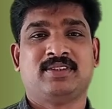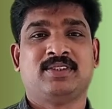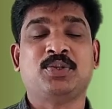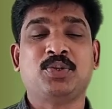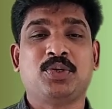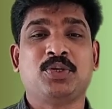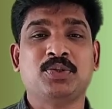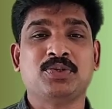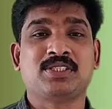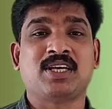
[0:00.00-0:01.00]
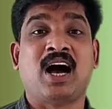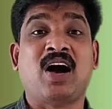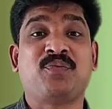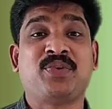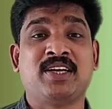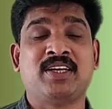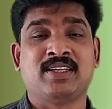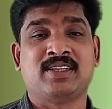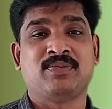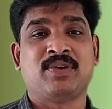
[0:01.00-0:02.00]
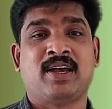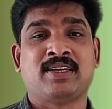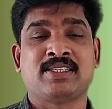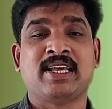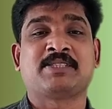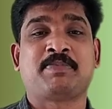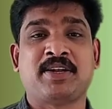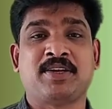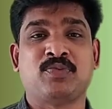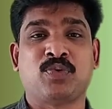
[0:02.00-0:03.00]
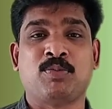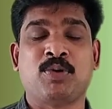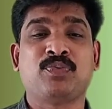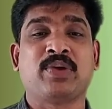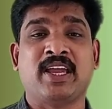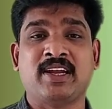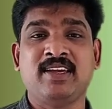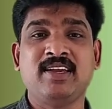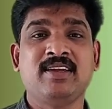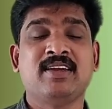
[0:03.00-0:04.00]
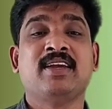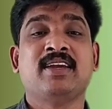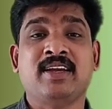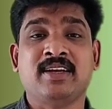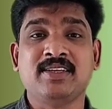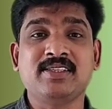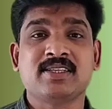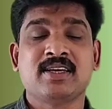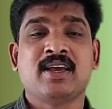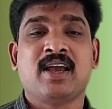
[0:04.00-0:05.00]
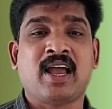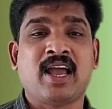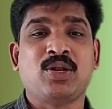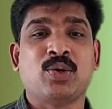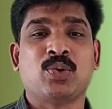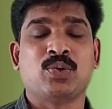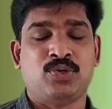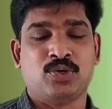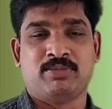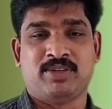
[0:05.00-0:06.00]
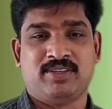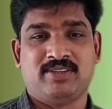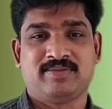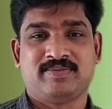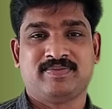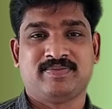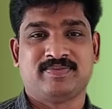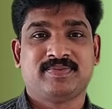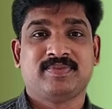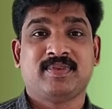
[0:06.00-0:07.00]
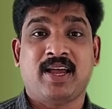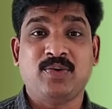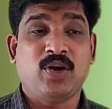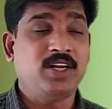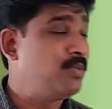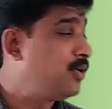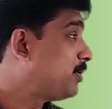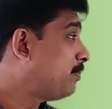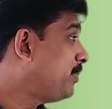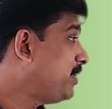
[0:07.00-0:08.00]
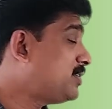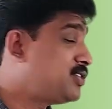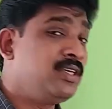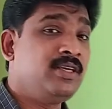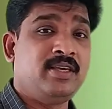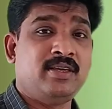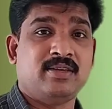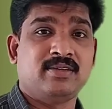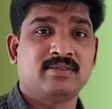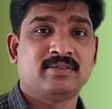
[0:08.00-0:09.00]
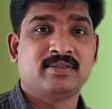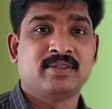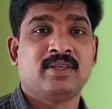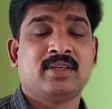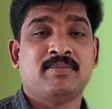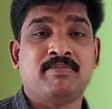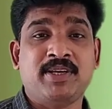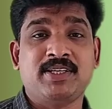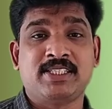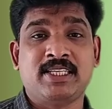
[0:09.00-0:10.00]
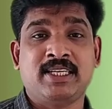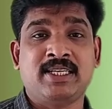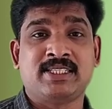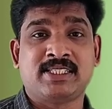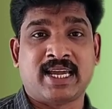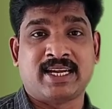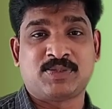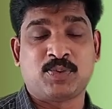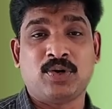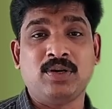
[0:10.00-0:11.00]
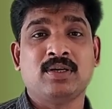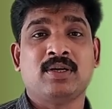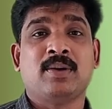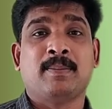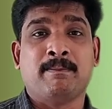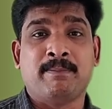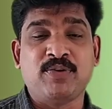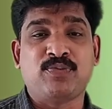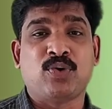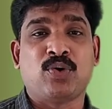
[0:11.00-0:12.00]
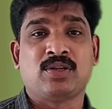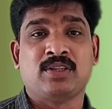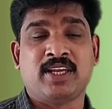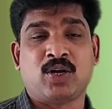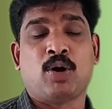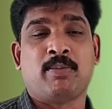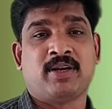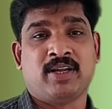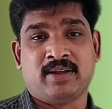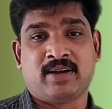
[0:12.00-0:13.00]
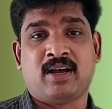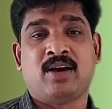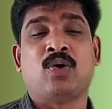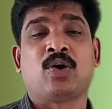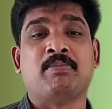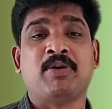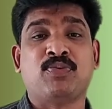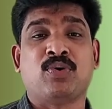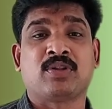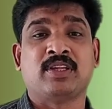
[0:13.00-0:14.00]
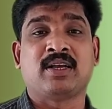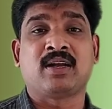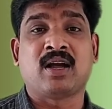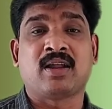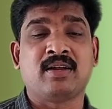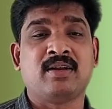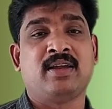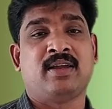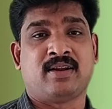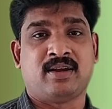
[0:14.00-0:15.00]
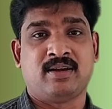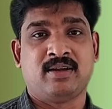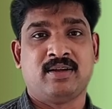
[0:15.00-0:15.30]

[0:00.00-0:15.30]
Do not use after death as the expanded form of AD. It is Anno Domini. And what about BCE? BCE stands for before the Common Era or before the Current Era,